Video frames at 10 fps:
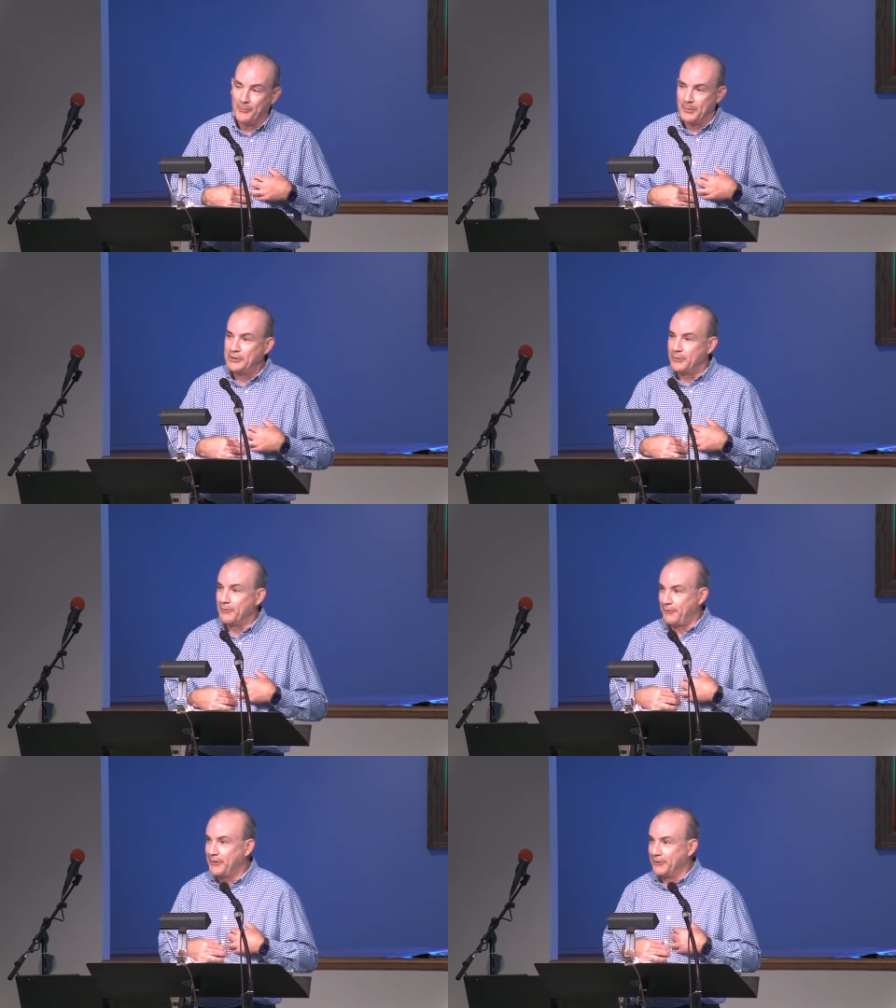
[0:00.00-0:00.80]
When we do the
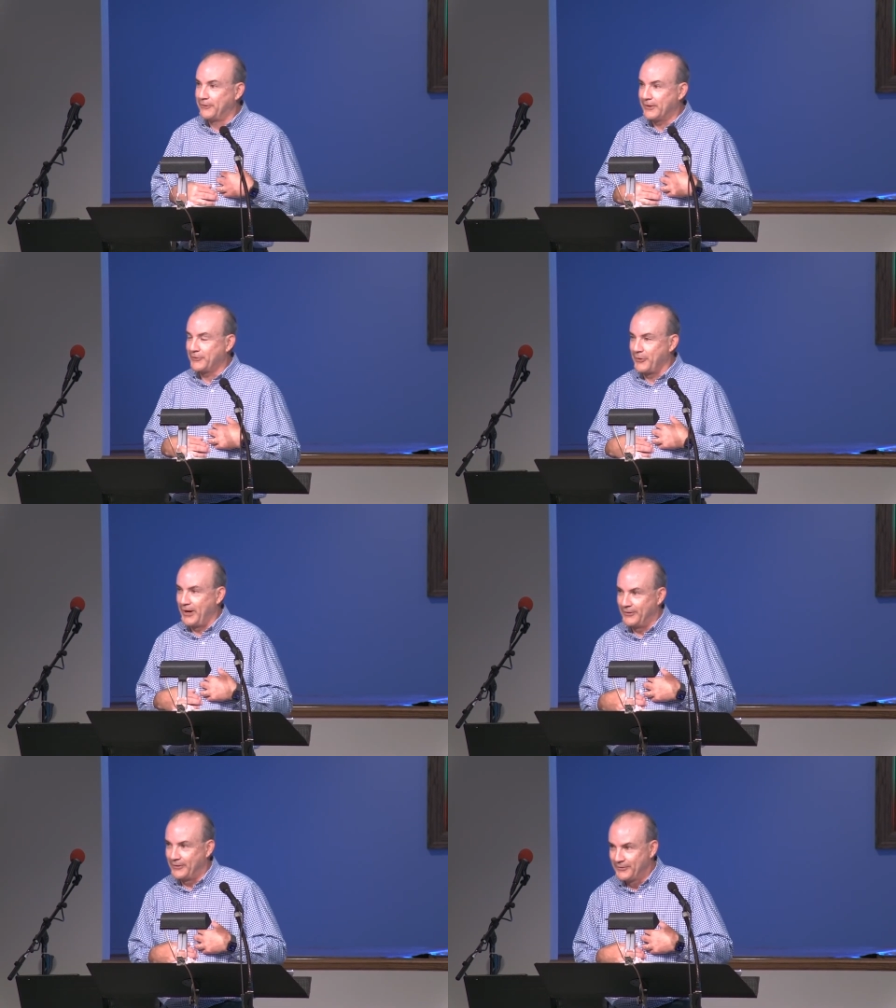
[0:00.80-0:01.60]
fifth and sixth
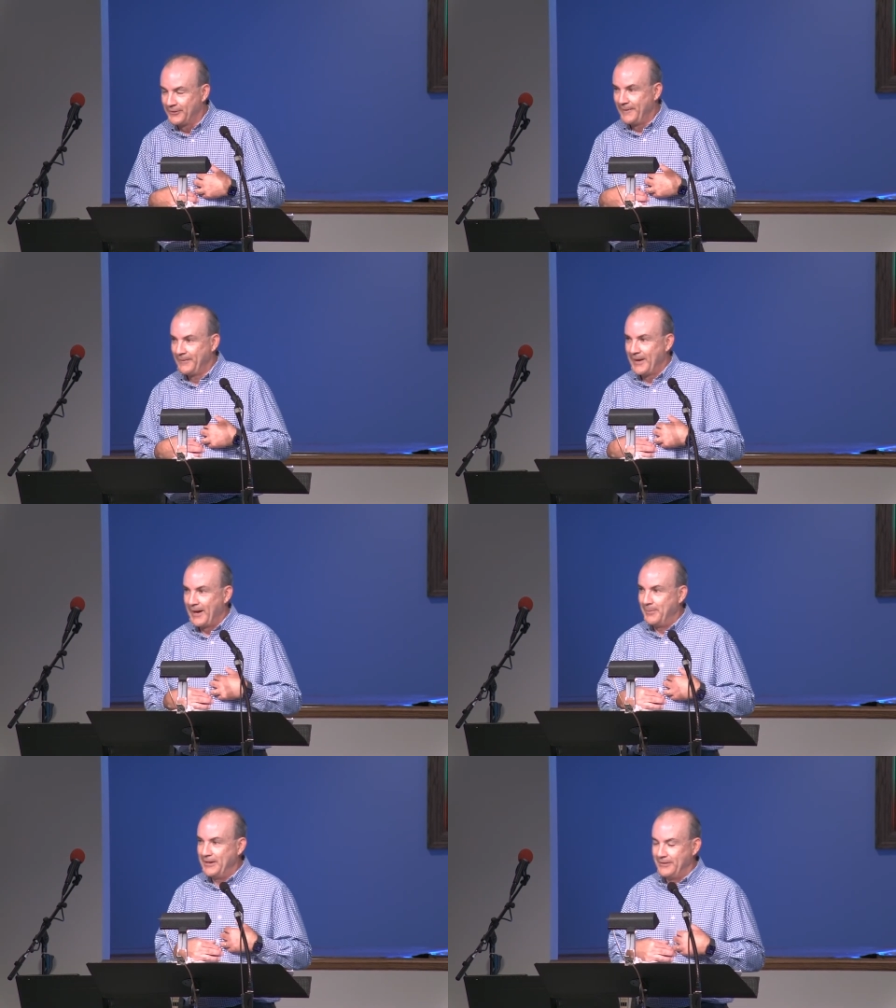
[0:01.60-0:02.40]
graders,
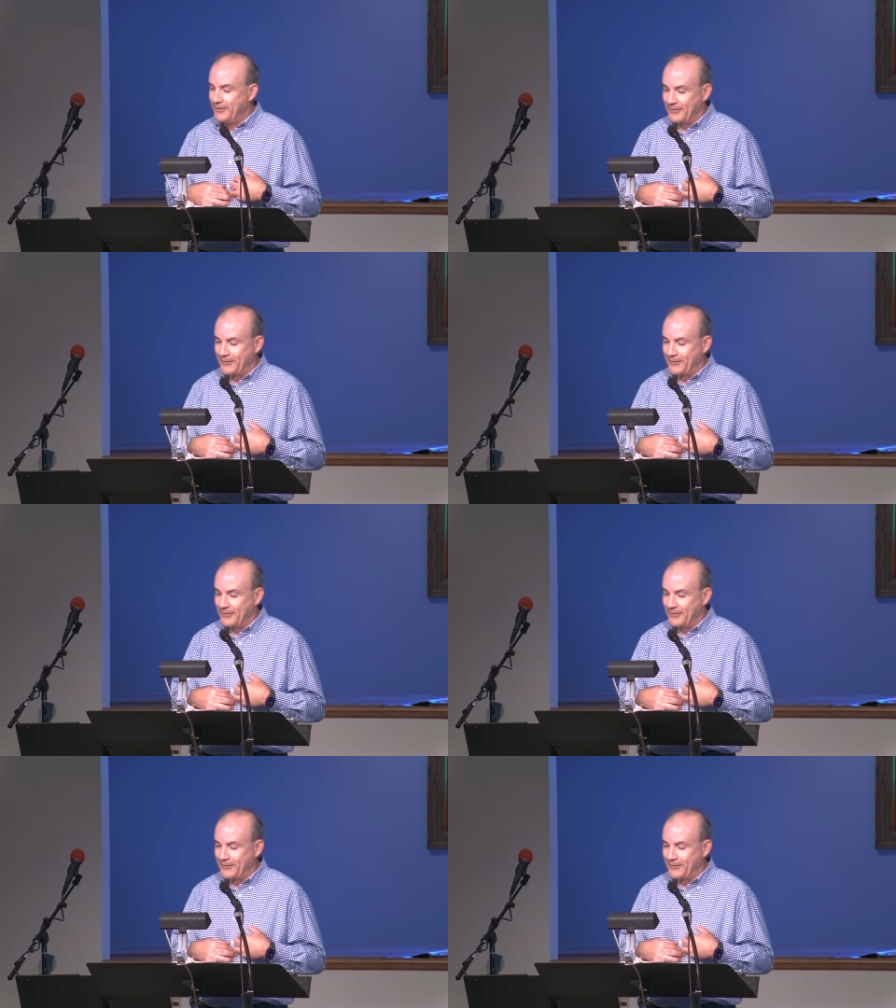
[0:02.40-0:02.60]
I mean, you